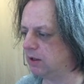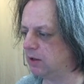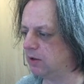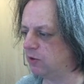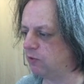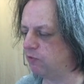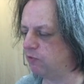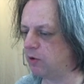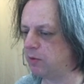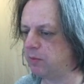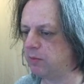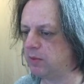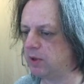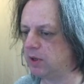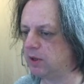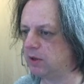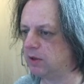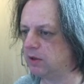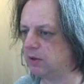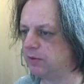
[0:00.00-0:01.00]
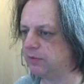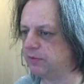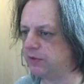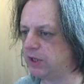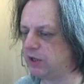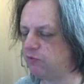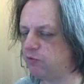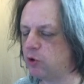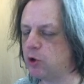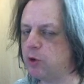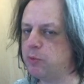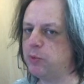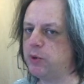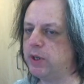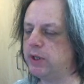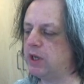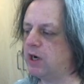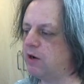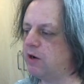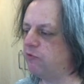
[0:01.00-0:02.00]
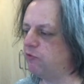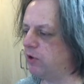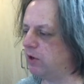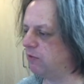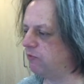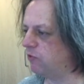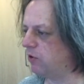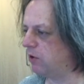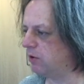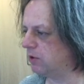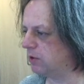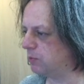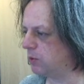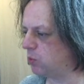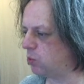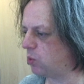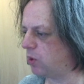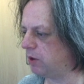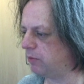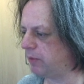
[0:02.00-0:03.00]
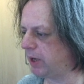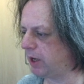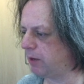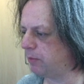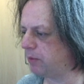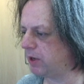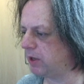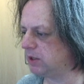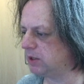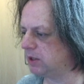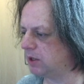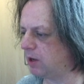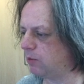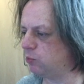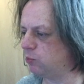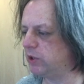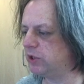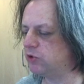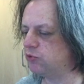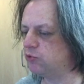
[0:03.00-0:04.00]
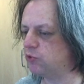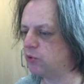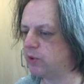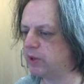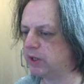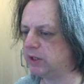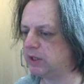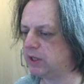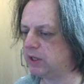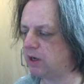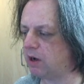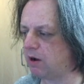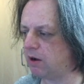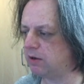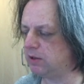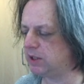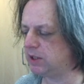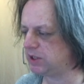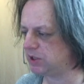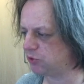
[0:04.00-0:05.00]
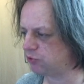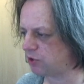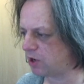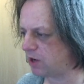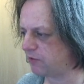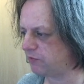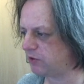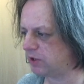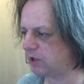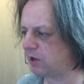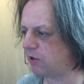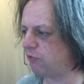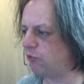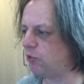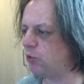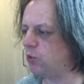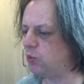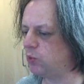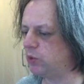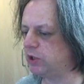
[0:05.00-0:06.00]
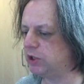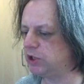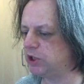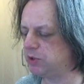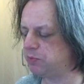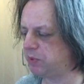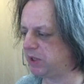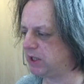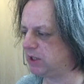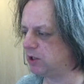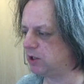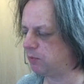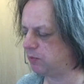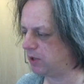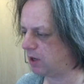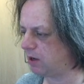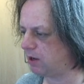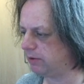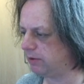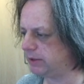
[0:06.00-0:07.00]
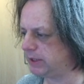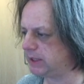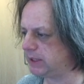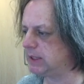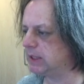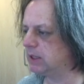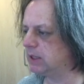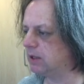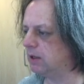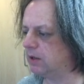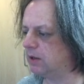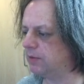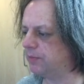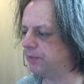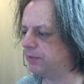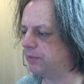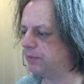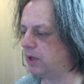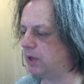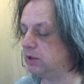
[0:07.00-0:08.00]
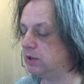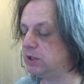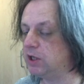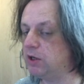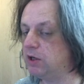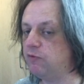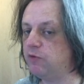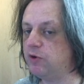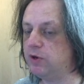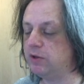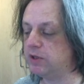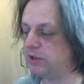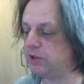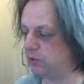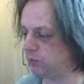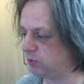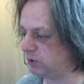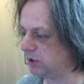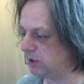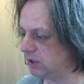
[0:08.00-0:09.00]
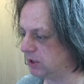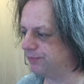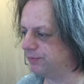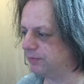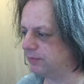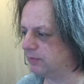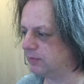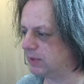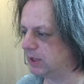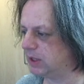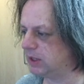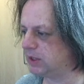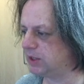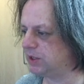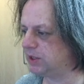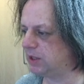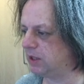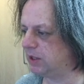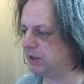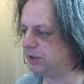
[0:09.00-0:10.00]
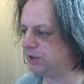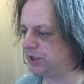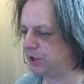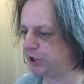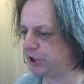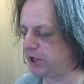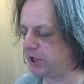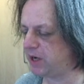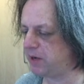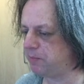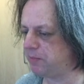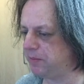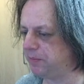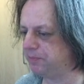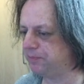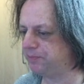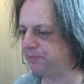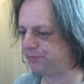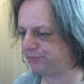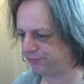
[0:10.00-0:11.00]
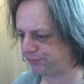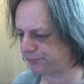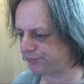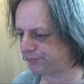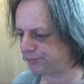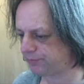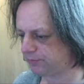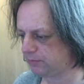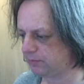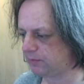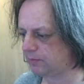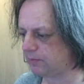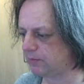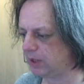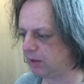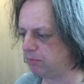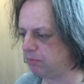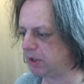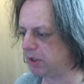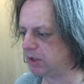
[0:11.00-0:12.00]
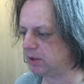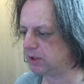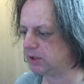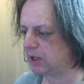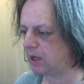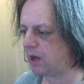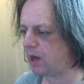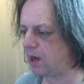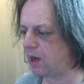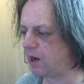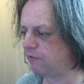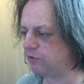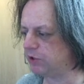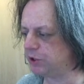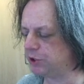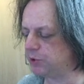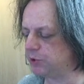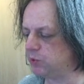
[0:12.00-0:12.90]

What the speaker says: from the firmware that I've written for Ultimate 1 megabyte. I'm withdrawing the hard disk driver that I wrote, which speeds up the hard disk, until further notice. It's a shame, but I have to do